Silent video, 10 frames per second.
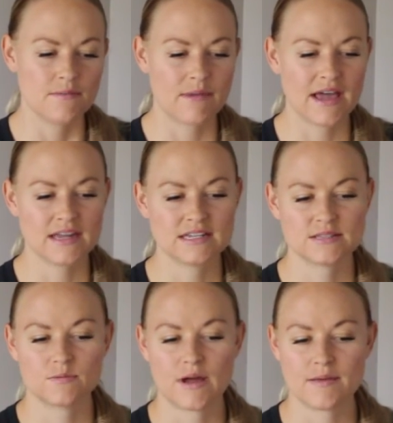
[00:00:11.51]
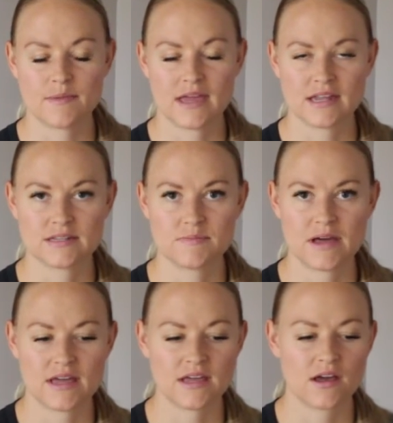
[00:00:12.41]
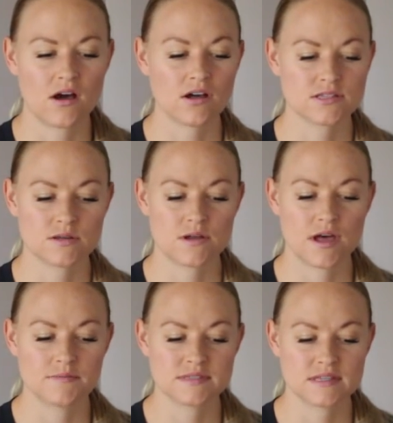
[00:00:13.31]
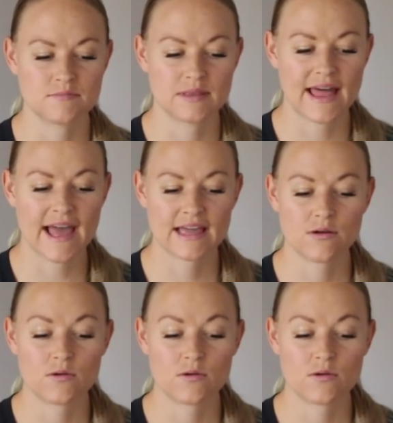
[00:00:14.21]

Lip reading: Mine is a white band, but it also comes in black,